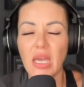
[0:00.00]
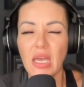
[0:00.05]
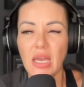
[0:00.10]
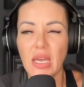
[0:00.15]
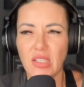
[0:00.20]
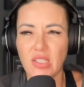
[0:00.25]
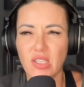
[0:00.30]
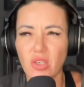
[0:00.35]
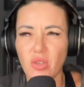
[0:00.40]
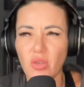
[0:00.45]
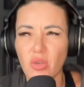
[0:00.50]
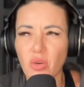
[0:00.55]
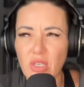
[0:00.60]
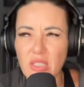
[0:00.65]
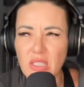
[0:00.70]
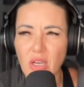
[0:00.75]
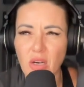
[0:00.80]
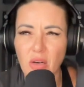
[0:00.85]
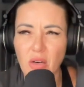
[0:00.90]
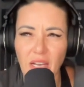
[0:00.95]
And so
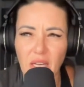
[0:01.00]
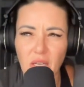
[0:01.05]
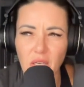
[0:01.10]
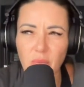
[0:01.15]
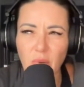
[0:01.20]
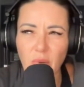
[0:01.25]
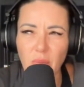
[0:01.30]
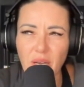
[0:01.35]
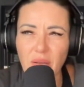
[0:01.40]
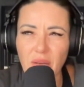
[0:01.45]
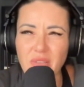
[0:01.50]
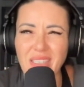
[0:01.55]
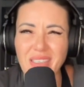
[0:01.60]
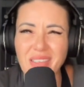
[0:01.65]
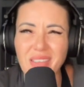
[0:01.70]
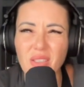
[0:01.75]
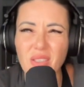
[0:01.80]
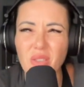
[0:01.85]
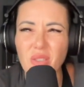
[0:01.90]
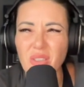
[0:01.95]
Chrissy Carvalho came up, and I was
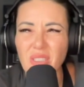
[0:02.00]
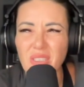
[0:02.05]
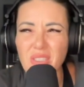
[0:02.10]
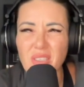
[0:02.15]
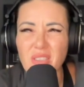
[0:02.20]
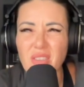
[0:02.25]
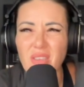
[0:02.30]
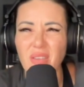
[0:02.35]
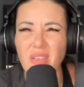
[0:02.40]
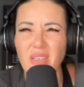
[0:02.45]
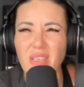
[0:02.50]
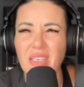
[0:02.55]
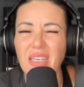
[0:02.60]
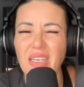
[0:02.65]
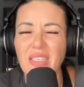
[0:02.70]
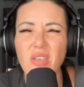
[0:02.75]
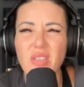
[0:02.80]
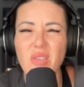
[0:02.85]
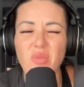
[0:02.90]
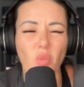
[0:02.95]
like, no, that doesn't
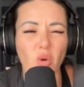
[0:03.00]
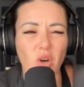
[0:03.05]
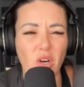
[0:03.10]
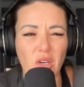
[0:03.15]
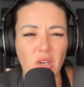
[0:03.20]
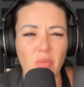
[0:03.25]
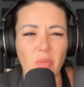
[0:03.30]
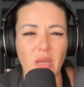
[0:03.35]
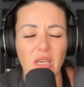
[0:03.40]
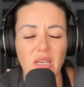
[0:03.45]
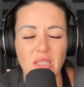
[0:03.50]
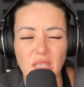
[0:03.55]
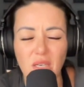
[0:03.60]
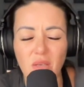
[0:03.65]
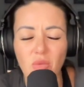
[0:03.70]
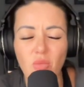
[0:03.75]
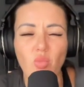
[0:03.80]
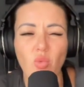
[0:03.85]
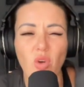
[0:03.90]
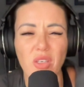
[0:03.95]
that doesn't work, because I
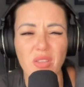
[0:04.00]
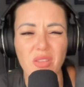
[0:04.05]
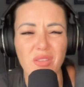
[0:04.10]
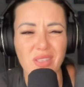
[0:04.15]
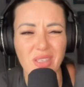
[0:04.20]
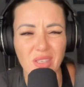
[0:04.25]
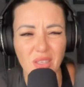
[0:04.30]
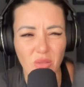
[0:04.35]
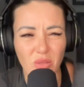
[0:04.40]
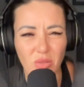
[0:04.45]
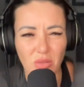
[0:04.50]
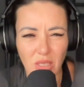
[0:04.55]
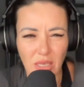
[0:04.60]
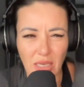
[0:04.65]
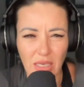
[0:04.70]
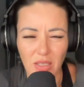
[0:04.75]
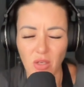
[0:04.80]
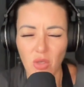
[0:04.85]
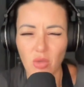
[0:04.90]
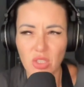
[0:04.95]
don't want, you know,
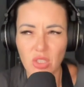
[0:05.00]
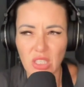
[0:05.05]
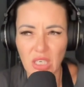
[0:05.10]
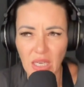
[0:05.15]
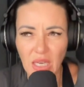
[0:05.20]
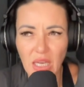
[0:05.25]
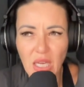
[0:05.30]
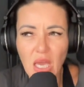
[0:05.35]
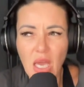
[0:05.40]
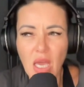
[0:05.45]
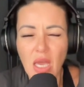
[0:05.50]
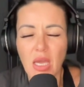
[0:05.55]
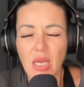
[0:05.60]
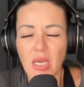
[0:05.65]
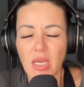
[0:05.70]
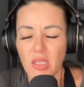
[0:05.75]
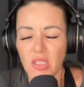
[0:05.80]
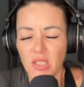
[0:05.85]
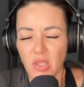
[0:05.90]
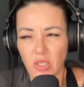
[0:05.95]
kind of coaching.
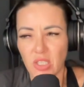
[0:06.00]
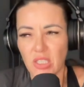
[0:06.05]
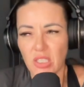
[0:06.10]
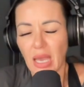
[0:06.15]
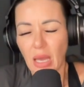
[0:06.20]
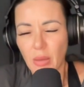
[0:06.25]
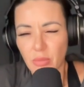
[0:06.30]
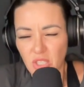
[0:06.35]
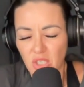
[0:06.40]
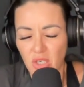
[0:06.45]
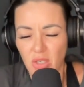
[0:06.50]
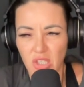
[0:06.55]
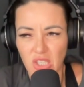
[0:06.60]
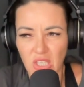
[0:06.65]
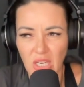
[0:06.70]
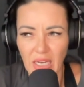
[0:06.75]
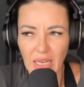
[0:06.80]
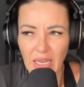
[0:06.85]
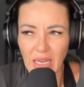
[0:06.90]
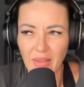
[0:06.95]
So I kept
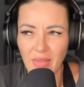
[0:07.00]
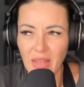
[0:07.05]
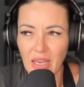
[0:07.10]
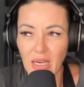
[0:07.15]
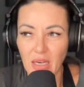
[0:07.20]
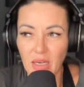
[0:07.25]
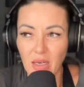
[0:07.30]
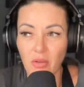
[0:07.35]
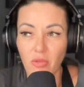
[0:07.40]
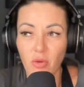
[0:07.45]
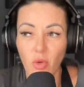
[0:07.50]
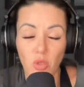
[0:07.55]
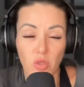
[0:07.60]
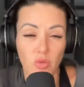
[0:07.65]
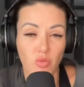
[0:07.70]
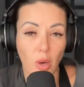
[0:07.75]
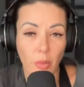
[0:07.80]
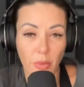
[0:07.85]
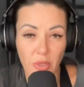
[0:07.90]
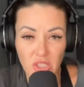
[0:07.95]
searching. And then, of course,
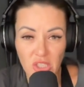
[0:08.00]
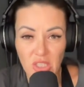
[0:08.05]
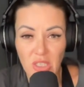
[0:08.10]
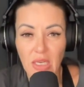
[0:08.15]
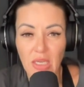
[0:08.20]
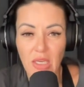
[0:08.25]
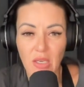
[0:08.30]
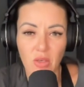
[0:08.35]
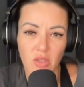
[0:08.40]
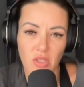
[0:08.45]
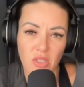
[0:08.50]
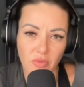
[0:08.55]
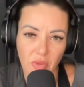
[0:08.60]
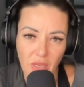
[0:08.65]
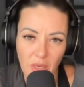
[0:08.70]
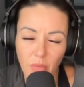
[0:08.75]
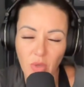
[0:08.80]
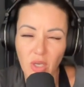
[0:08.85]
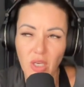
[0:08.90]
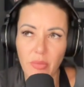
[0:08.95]
Robert Cheek, who's the
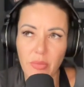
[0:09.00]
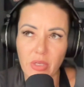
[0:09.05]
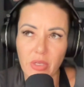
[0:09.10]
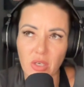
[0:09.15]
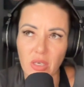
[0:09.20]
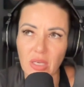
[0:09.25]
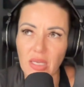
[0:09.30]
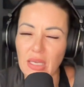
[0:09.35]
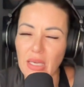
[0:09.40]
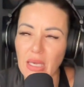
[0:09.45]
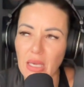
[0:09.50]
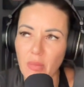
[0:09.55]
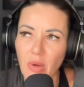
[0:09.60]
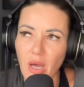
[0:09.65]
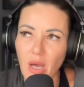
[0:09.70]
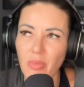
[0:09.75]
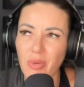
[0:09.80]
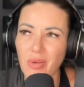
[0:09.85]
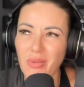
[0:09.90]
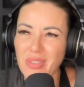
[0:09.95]
vegan bodybuilder, he came
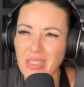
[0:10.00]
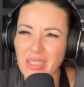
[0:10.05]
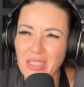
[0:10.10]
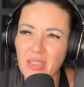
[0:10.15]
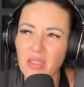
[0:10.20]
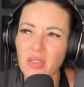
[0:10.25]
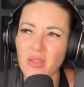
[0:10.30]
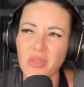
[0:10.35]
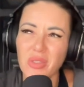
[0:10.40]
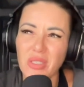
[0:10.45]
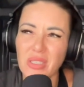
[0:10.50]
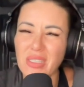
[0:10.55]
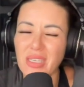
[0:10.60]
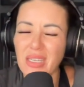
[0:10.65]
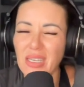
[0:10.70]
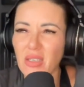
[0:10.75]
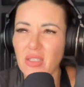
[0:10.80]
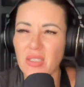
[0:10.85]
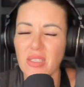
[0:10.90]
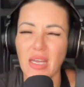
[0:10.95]
up, and I was like, no, that's,
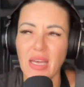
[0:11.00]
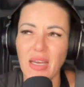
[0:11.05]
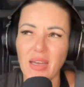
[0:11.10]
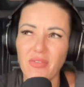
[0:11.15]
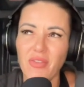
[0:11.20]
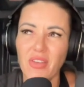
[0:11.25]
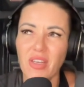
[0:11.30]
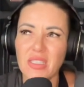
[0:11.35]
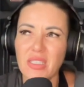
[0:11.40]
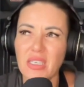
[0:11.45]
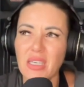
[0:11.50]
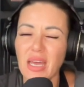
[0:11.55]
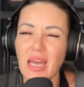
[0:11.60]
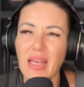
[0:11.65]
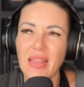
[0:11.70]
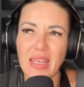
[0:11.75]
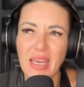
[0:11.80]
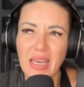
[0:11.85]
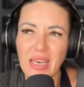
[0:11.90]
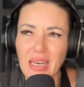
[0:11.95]
he doesn't have that.
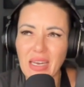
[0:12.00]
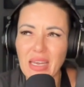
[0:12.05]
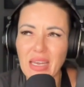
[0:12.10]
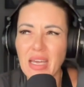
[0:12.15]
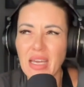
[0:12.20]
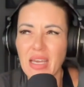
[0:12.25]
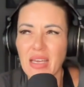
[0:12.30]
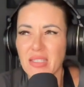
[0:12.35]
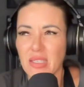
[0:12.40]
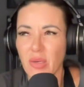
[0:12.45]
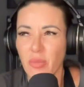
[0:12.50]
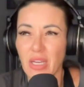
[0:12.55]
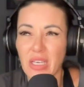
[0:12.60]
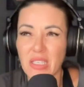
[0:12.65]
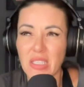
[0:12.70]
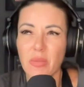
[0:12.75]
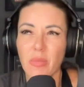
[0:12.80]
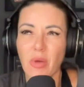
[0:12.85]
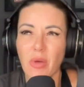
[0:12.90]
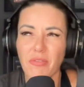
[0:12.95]
And then someone
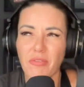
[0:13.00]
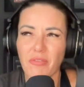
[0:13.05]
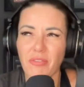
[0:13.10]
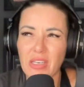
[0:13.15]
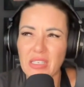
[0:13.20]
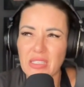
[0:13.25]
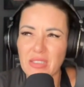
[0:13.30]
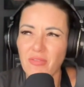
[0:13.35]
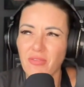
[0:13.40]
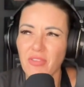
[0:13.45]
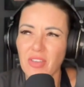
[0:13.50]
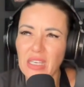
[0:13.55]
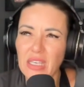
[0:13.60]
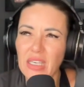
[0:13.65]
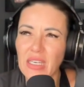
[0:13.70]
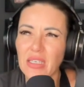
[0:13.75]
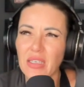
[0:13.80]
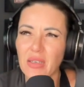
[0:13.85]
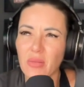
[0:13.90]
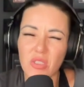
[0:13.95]
else came up, Fit
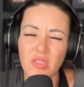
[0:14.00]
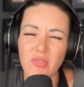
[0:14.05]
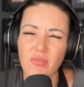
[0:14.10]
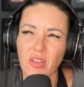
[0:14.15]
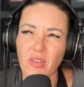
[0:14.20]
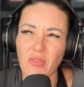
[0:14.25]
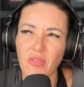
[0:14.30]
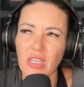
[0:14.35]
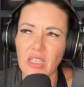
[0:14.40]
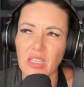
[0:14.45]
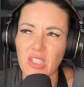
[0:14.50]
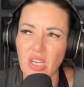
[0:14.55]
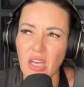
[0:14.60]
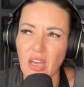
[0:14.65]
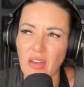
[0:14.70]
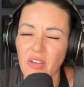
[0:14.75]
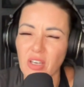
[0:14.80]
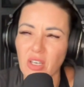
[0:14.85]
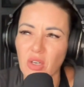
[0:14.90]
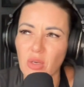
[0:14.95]
Vegan. It wasn't Fit Vegan
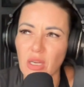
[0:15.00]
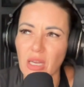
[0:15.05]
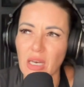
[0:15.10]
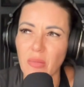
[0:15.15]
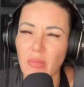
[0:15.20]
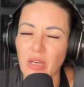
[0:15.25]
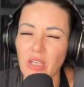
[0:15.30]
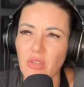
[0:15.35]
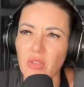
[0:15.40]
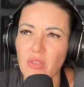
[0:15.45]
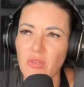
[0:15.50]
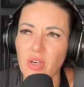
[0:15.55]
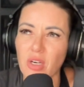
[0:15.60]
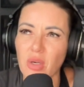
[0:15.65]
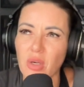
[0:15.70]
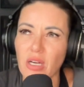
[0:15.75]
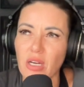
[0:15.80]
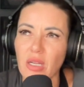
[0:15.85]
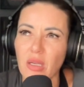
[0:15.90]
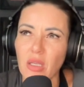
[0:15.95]
Chef. I know Natalie Matthews very
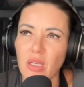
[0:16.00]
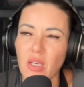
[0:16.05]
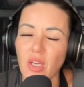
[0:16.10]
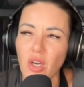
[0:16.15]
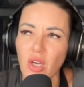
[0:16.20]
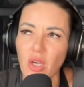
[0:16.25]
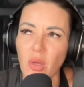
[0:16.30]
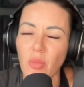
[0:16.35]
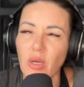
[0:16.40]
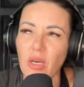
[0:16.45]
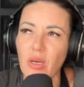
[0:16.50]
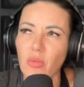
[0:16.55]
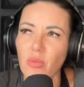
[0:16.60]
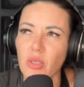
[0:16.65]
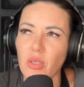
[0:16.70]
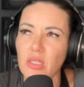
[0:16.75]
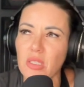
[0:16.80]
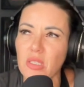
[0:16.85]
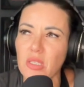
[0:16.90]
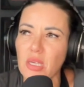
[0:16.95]
well now, but it
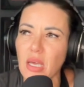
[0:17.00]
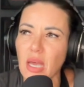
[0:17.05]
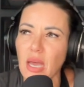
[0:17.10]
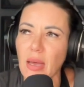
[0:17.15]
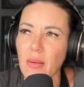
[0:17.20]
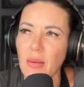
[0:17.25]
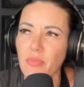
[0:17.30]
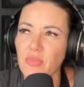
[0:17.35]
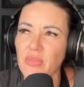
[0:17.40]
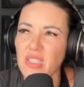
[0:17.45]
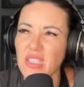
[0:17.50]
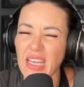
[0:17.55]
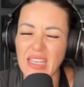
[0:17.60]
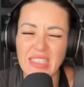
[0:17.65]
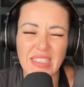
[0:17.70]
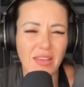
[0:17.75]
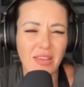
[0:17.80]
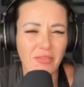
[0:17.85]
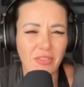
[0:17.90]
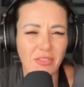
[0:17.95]
was um,
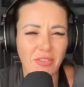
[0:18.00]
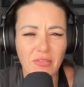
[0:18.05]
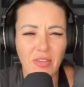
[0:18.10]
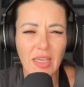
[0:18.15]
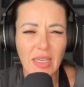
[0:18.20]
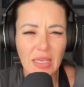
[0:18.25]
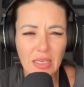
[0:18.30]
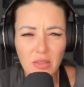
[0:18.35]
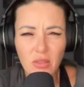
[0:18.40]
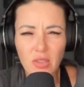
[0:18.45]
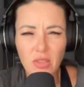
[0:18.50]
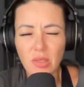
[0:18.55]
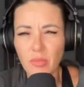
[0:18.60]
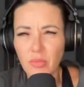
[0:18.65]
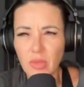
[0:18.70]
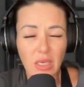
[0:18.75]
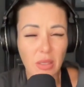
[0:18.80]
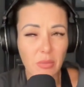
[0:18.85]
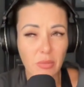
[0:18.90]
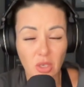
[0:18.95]
Sexy Fit Vegan or
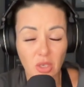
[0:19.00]
something.